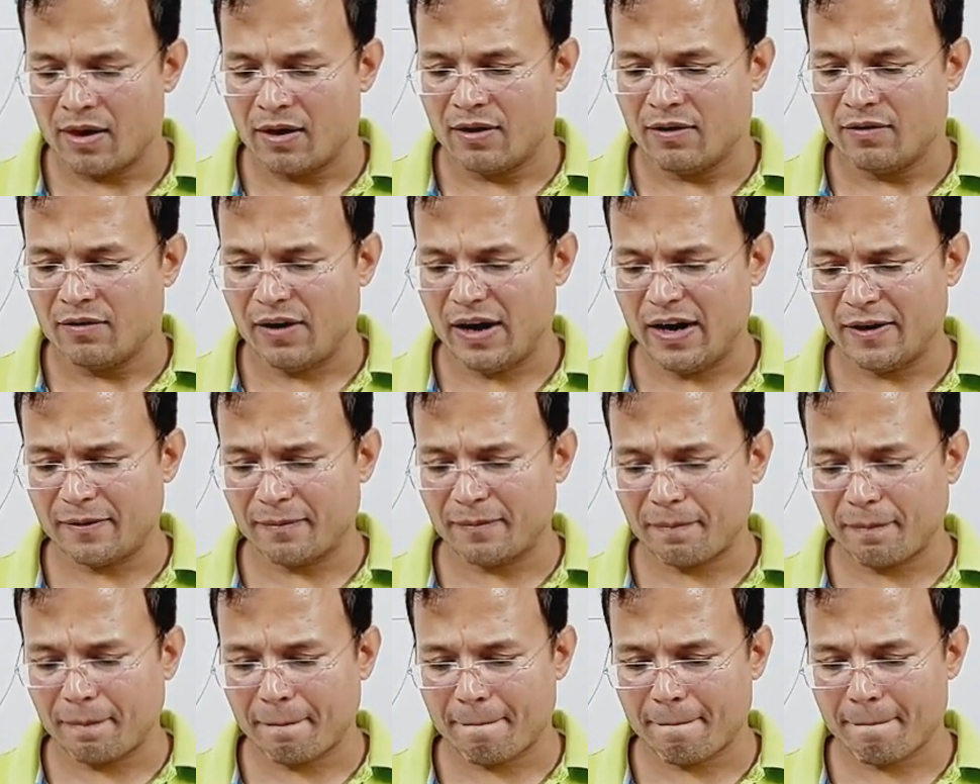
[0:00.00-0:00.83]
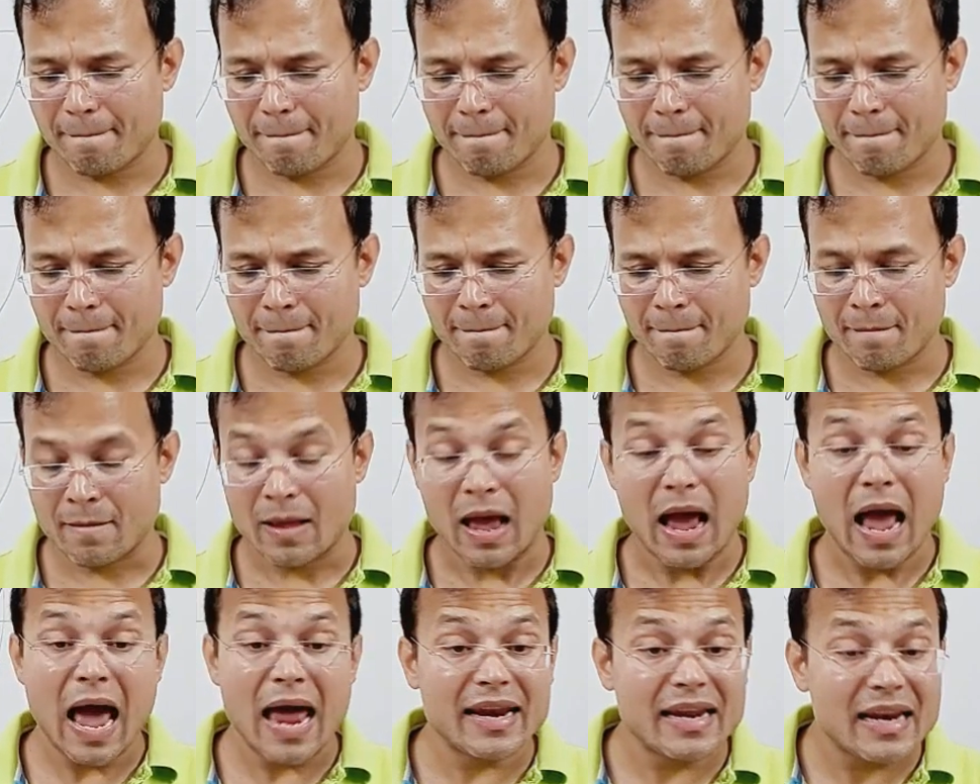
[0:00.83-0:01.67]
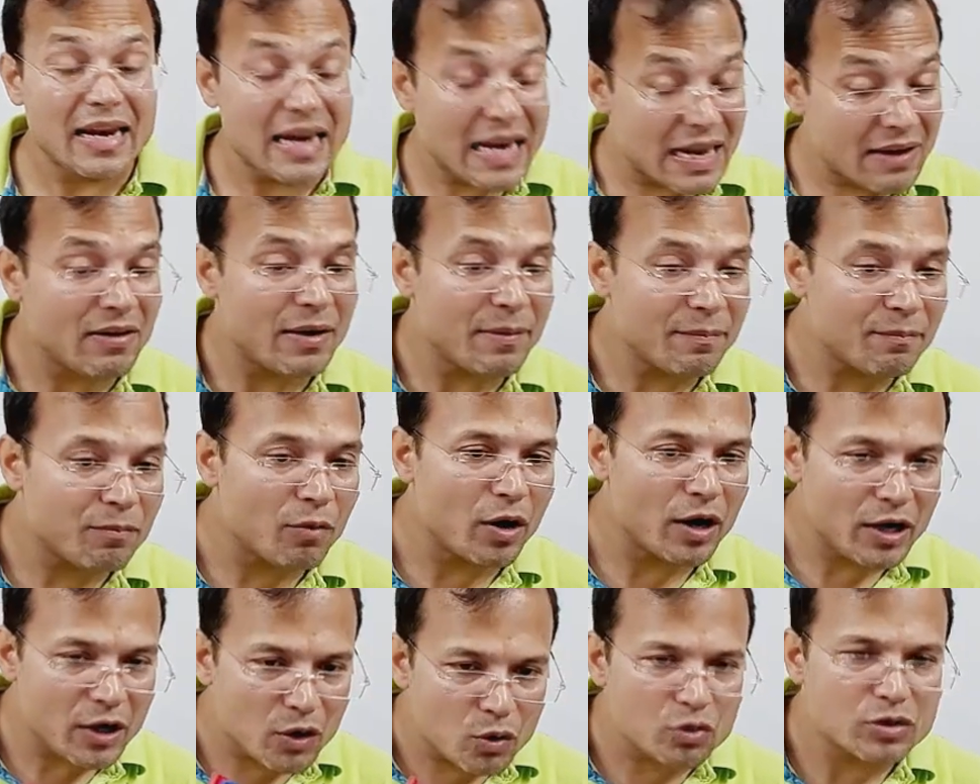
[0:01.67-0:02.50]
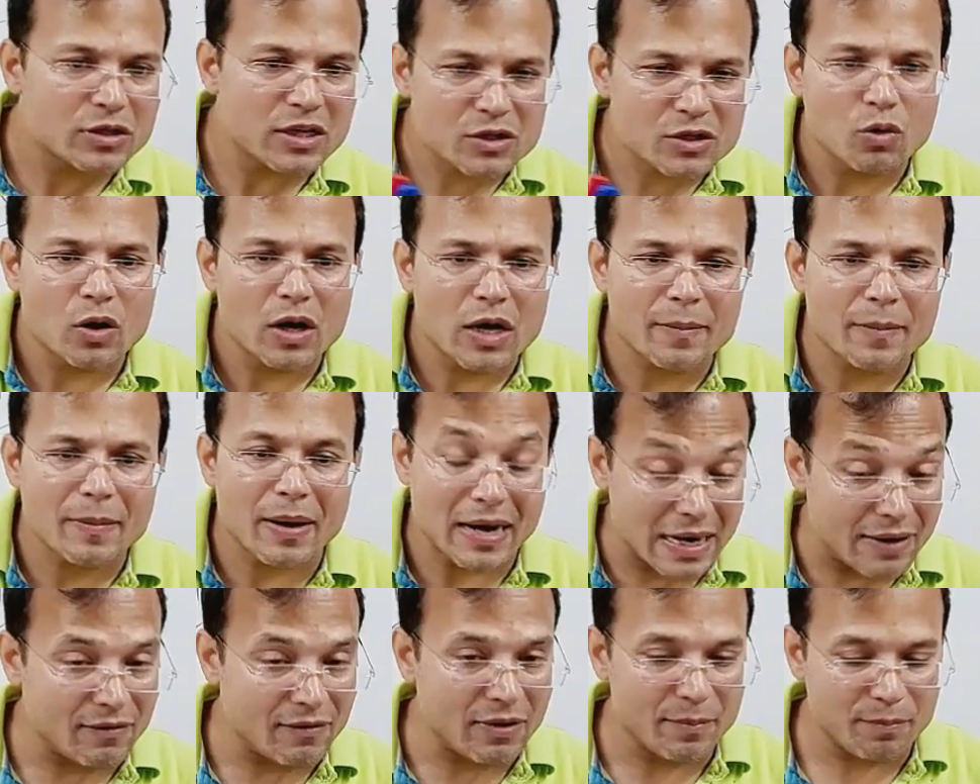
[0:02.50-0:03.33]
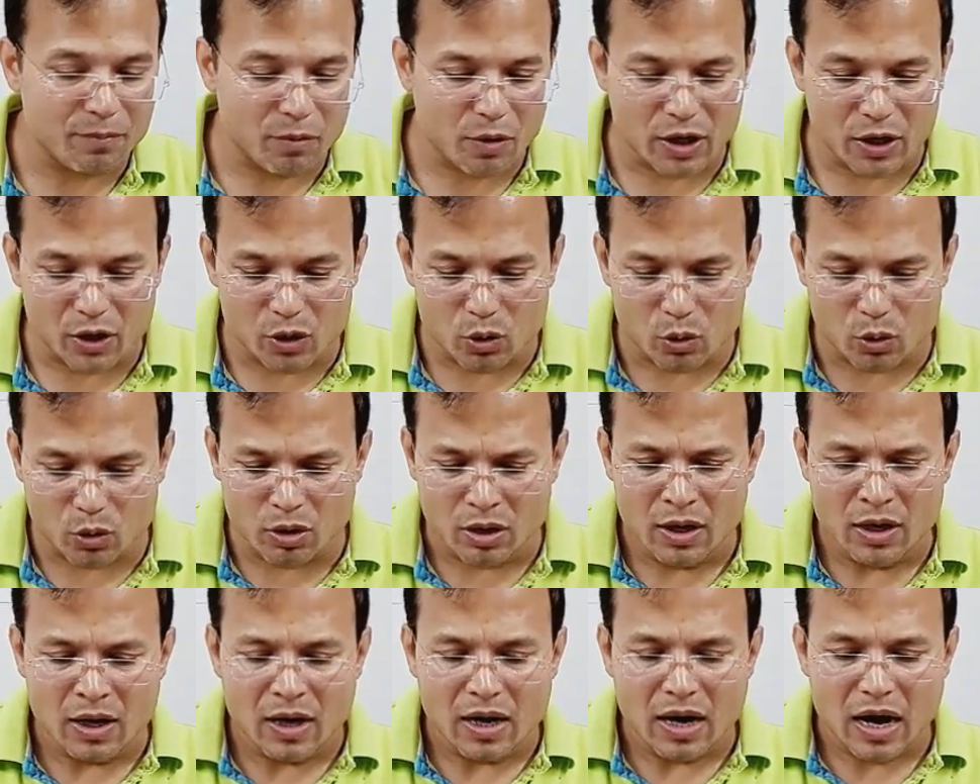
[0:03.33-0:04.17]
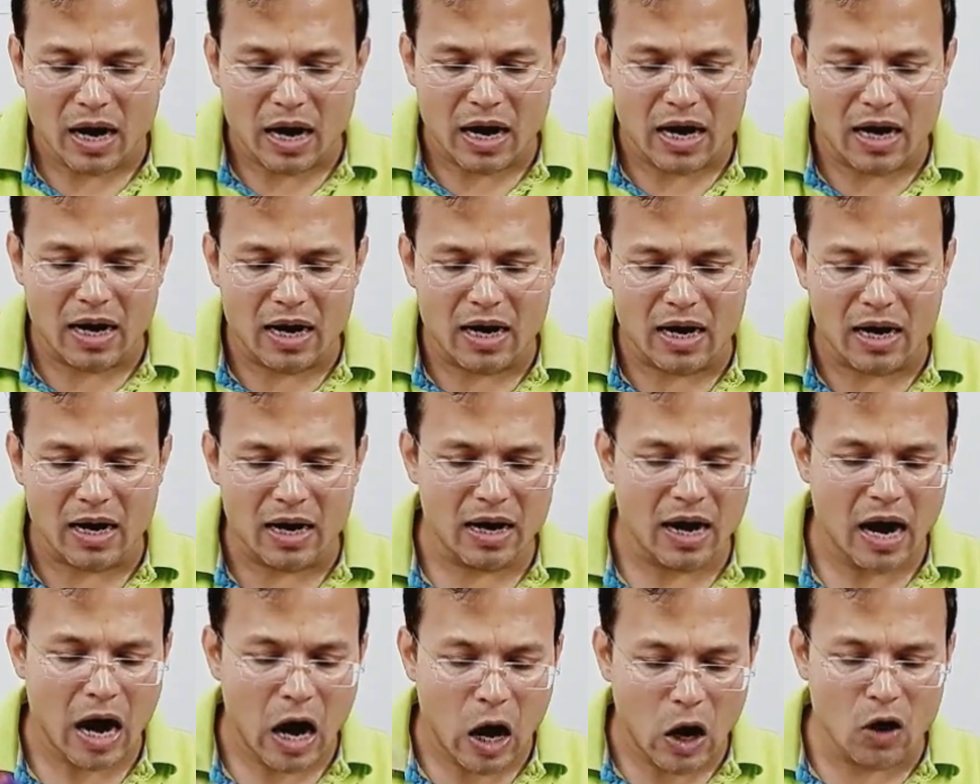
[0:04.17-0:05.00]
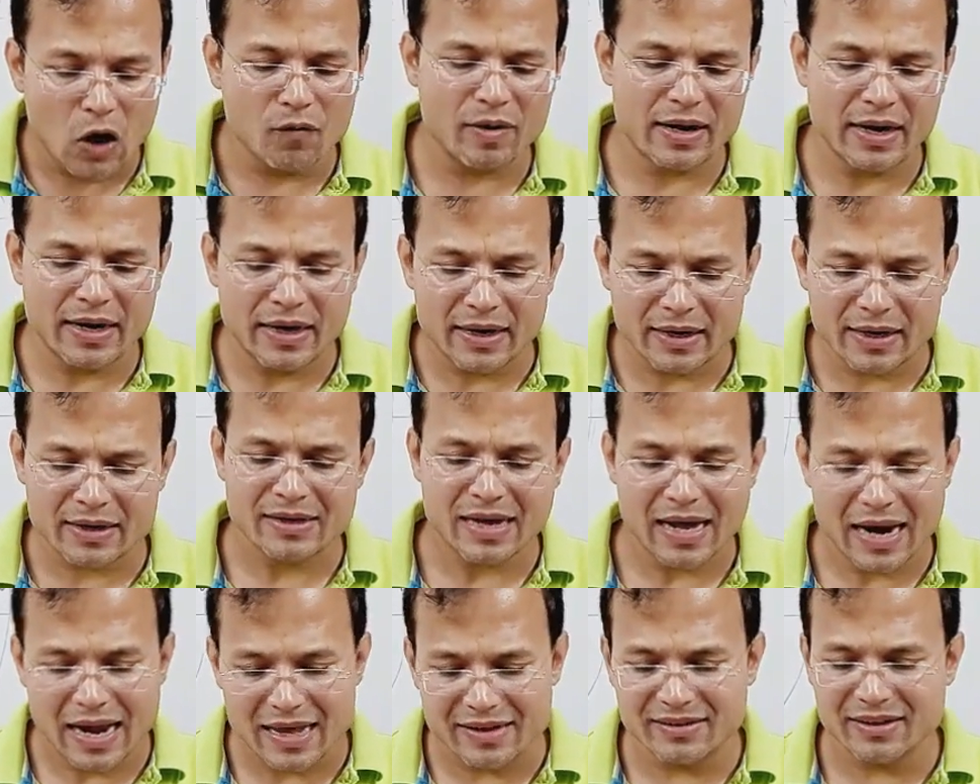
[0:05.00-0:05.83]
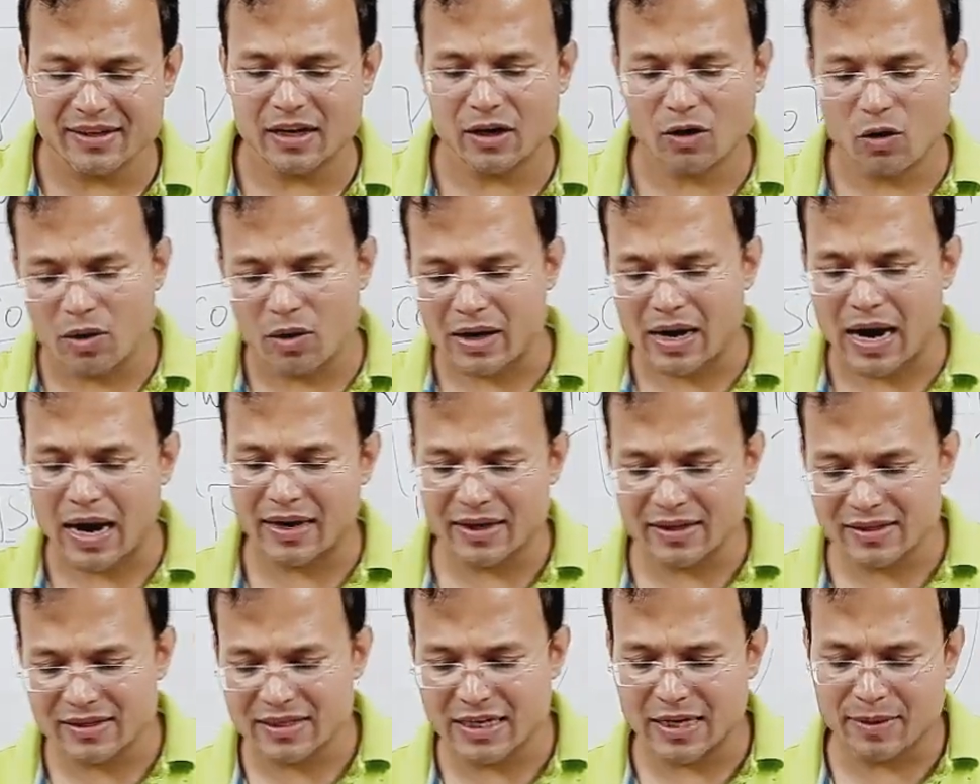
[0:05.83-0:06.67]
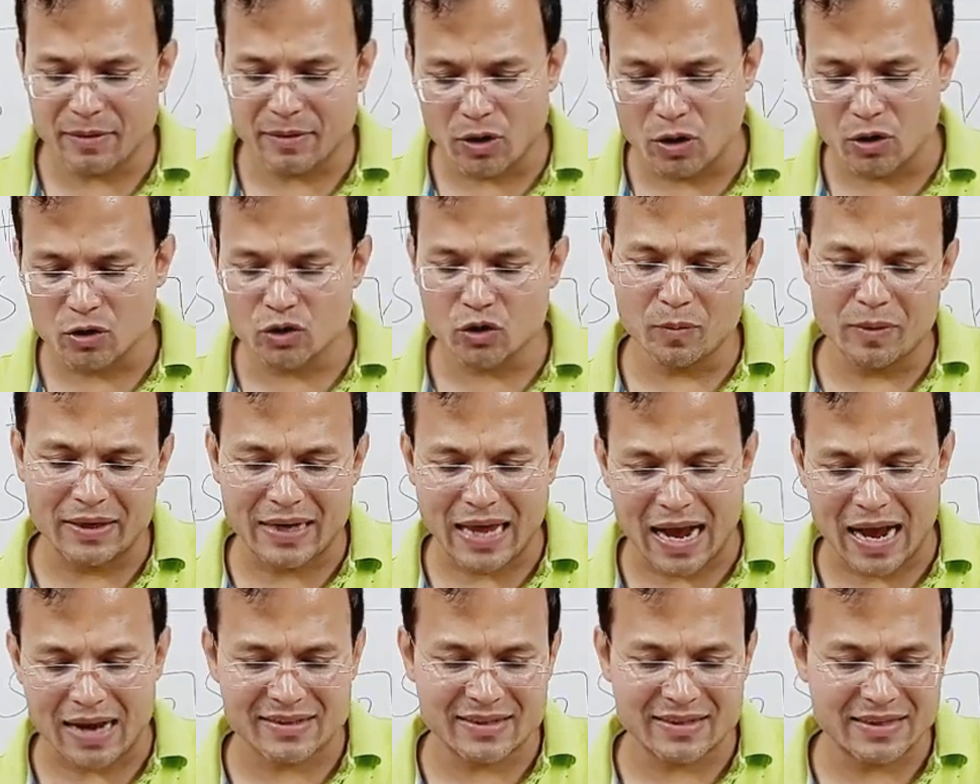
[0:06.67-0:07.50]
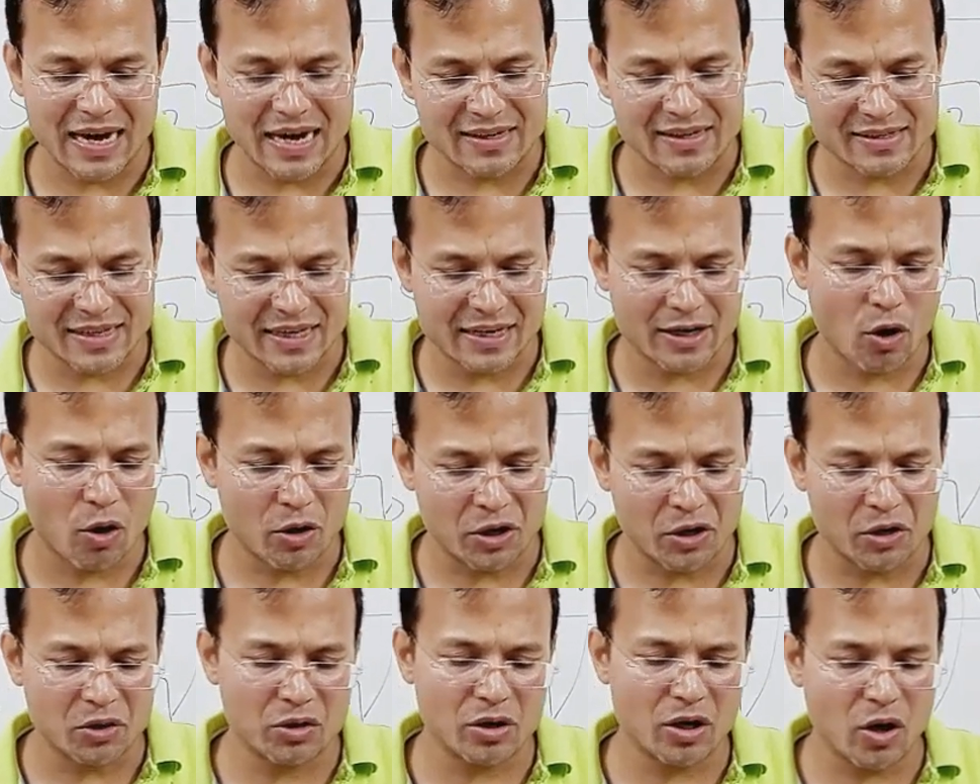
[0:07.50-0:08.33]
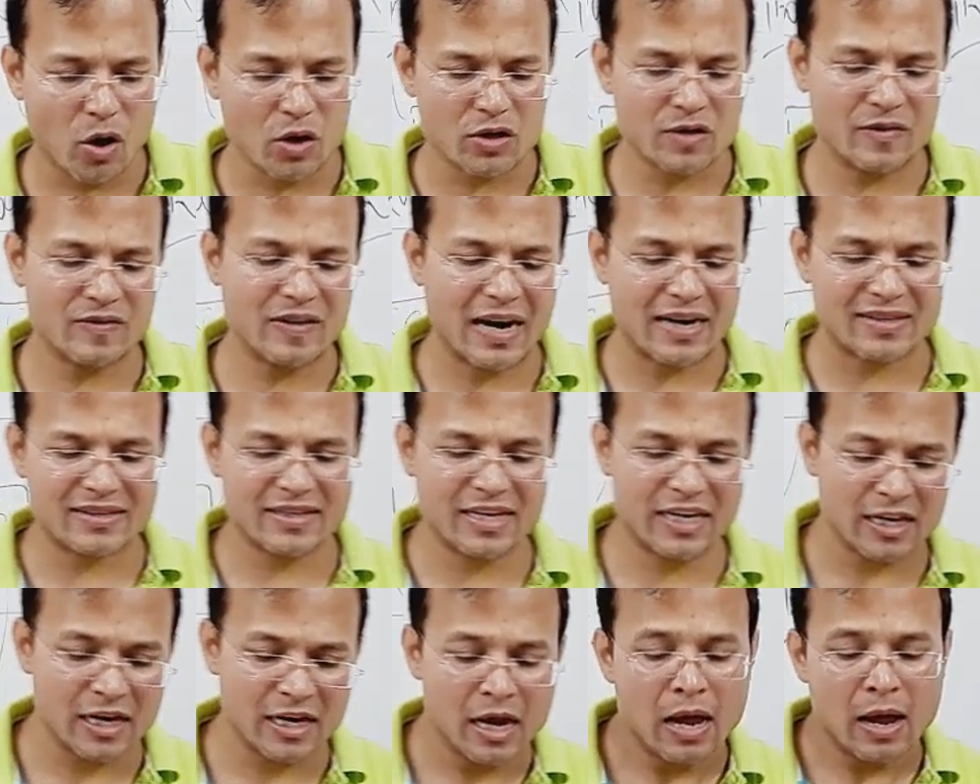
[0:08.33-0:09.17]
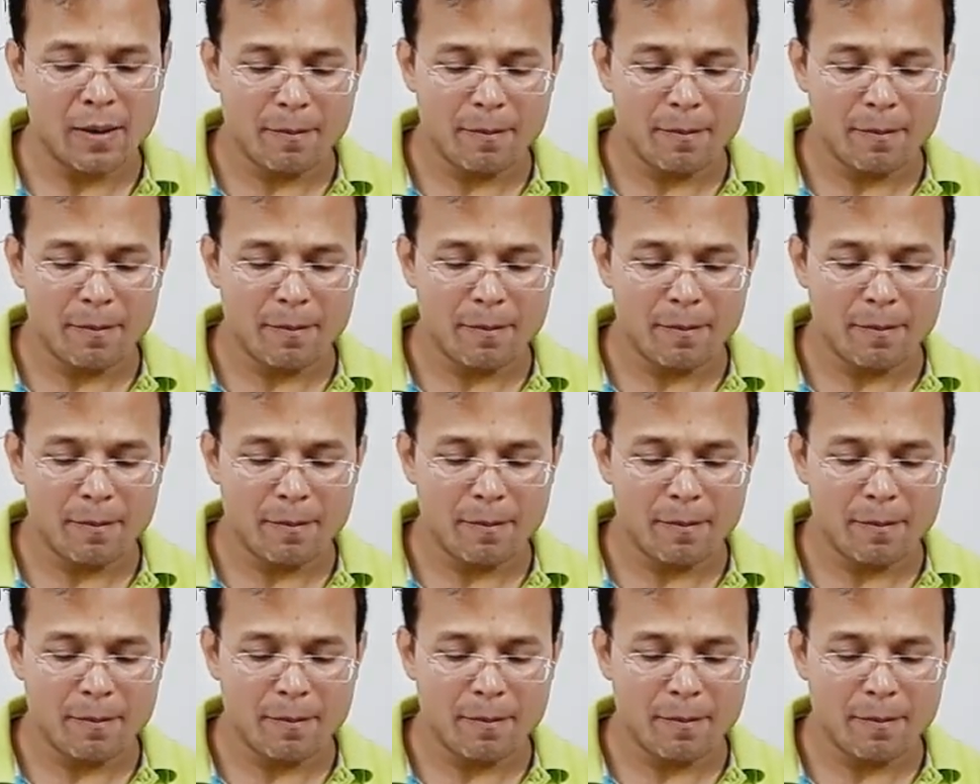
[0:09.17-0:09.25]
Fine. And in 11.2, just going by 11.2, however, interest arising in a contracting state may also be taxed in that state according to the laws of that state.